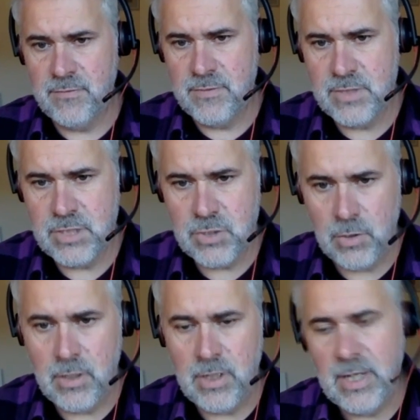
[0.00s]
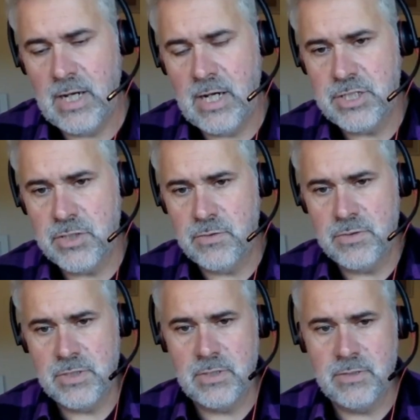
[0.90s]
of scholarly
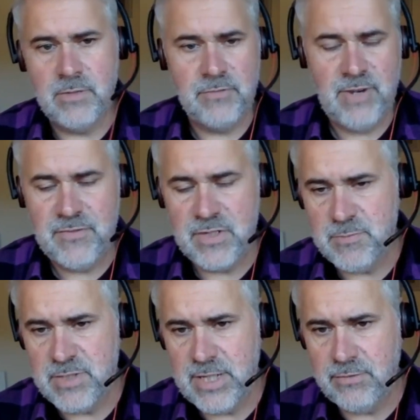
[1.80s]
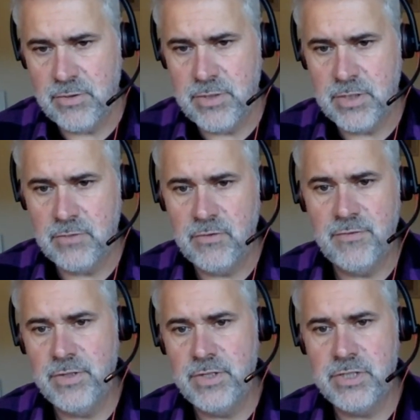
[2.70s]
articles and reference material you can
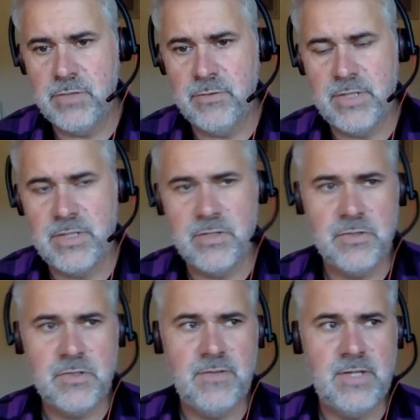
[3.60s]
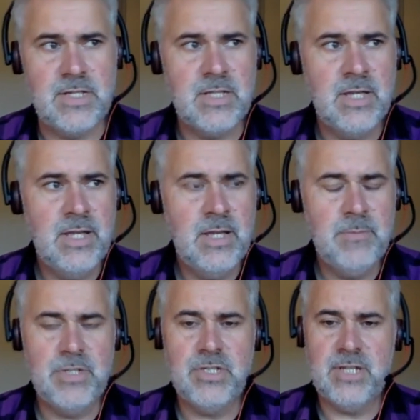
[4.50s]
refer to on these sorts of things.
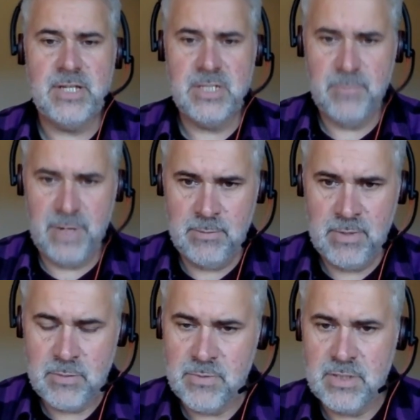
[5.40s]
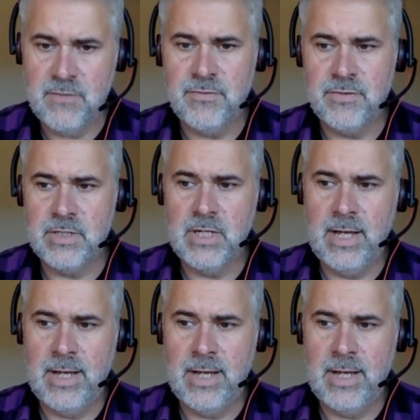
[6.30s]
But just experiment with different